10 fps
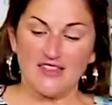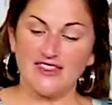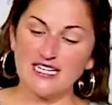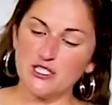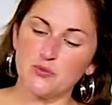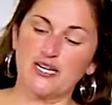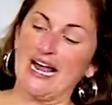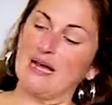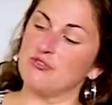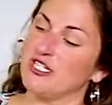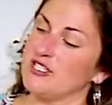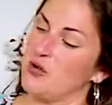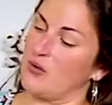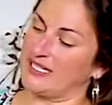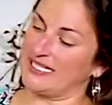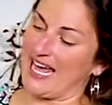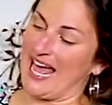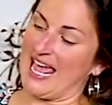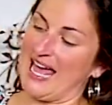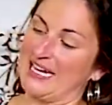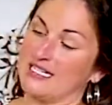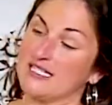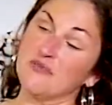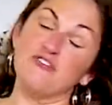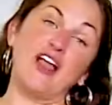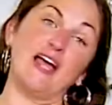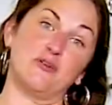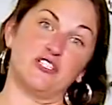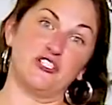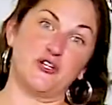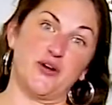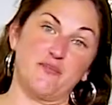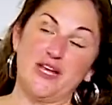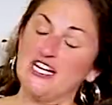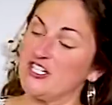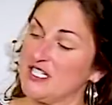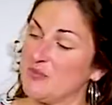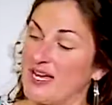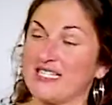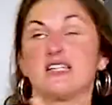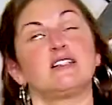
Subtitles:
This one, I'm just going to add some flowers to them. Just makes it a